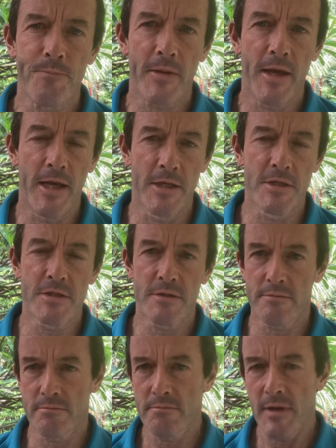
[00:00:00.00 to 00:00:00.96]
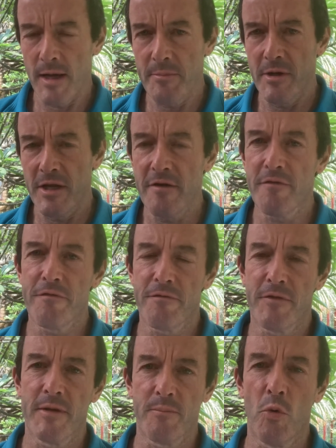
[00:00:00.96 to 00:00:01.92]
And I believe
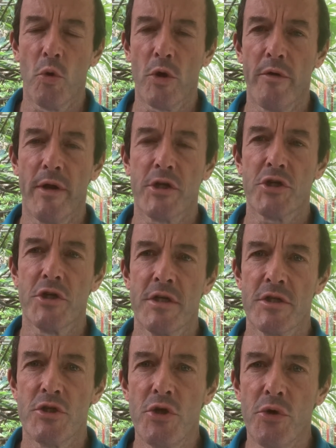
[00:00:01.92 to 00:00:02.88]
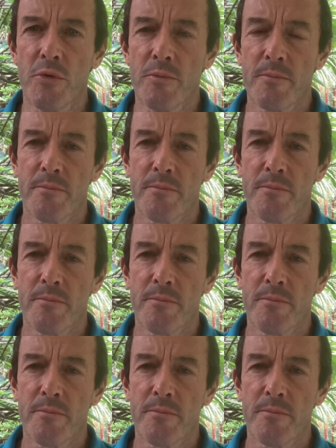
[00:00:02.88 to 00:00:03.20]
that more correction is due.